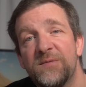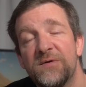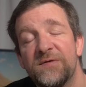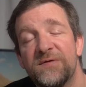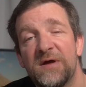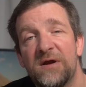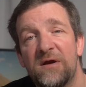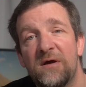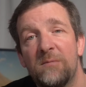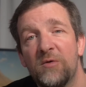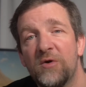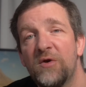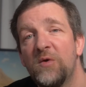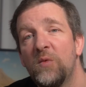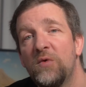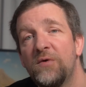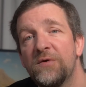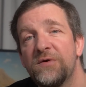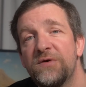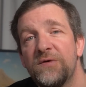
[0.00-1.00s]
but then I'm going to
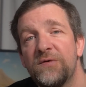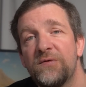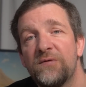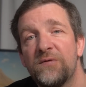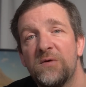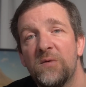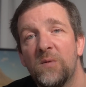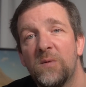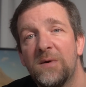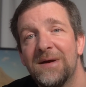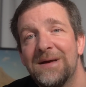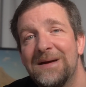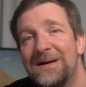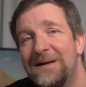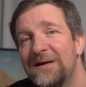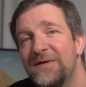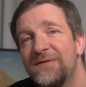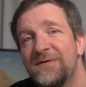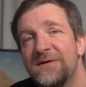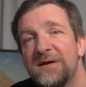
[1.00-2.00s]
walk you through why
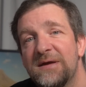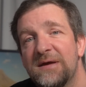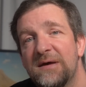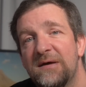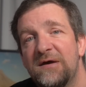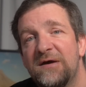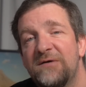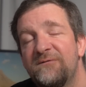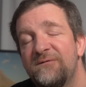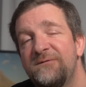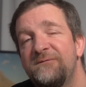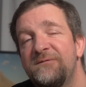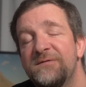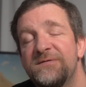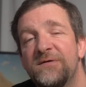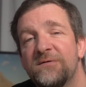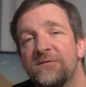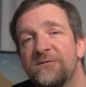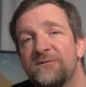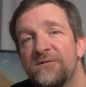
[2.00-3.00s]
I think every
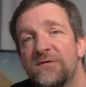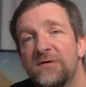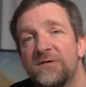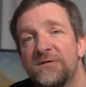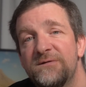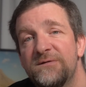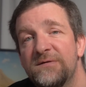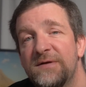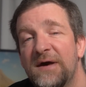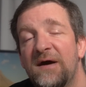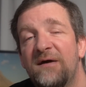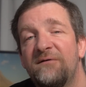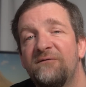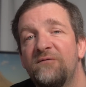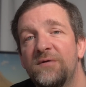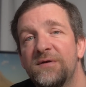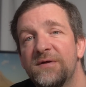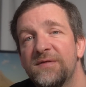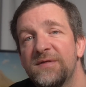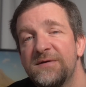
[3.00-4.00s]
photographer should have
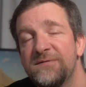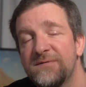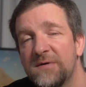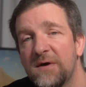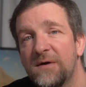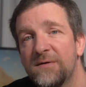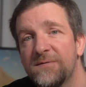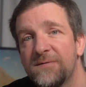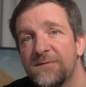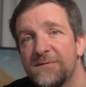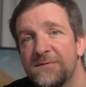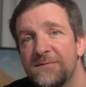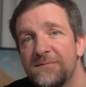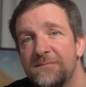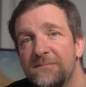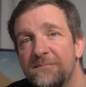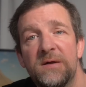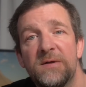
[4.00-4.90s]
one of these cards.